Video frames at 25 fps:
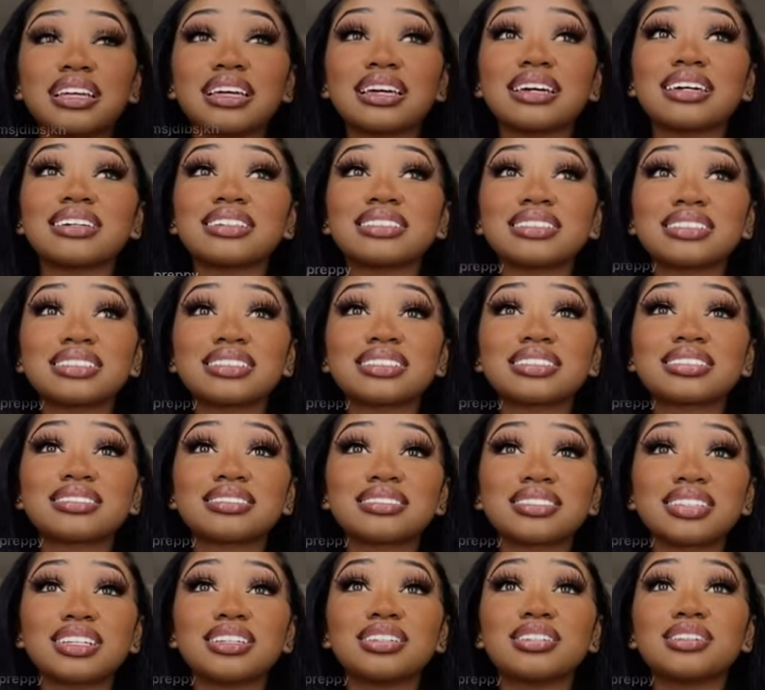Yes,
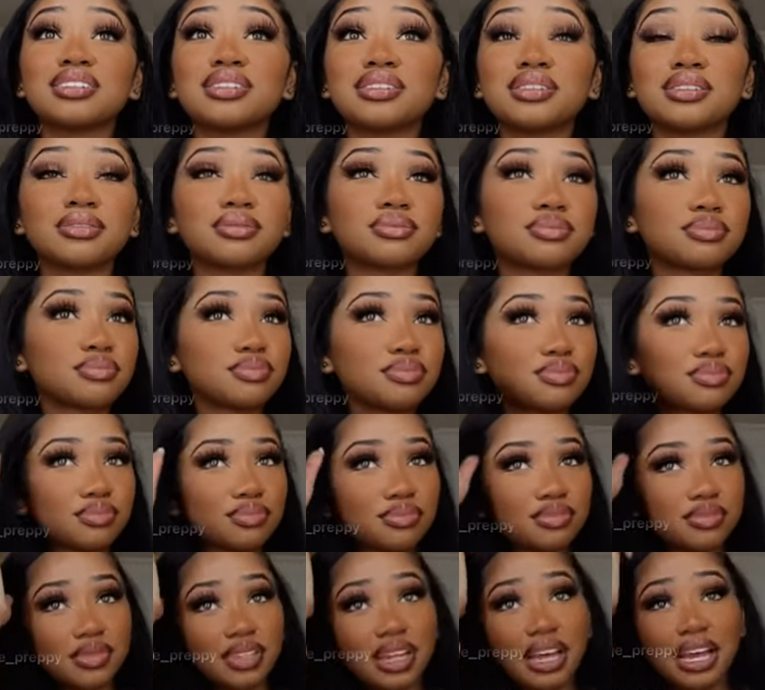they do.
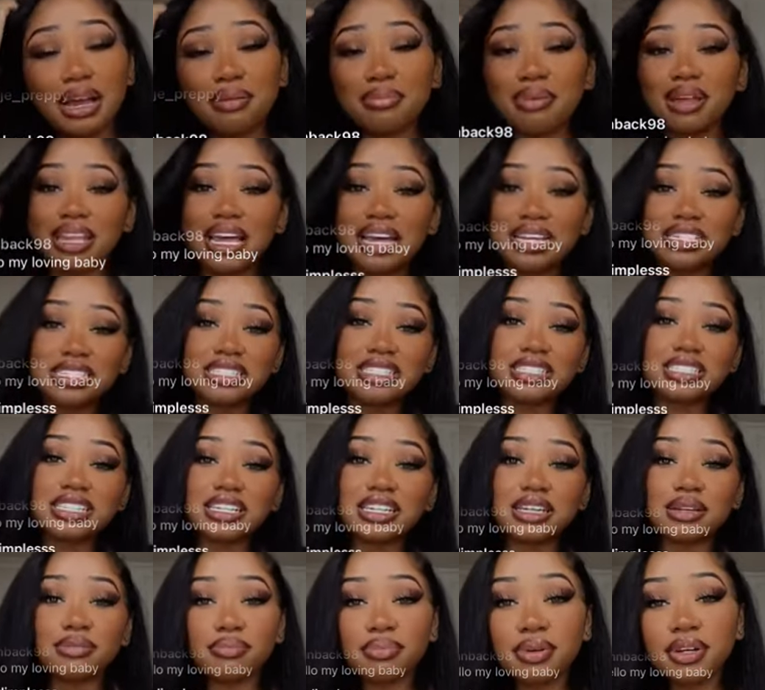I got my lashes
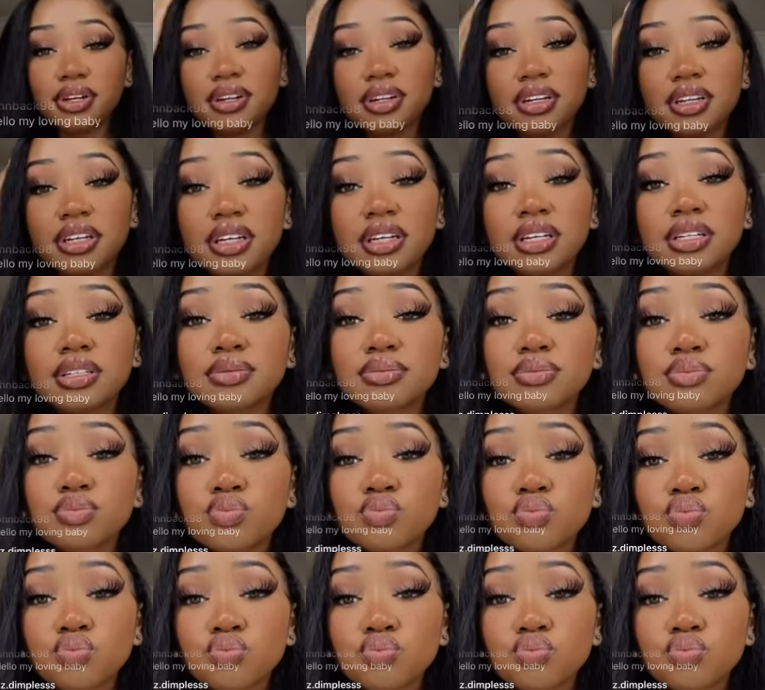done. Korean.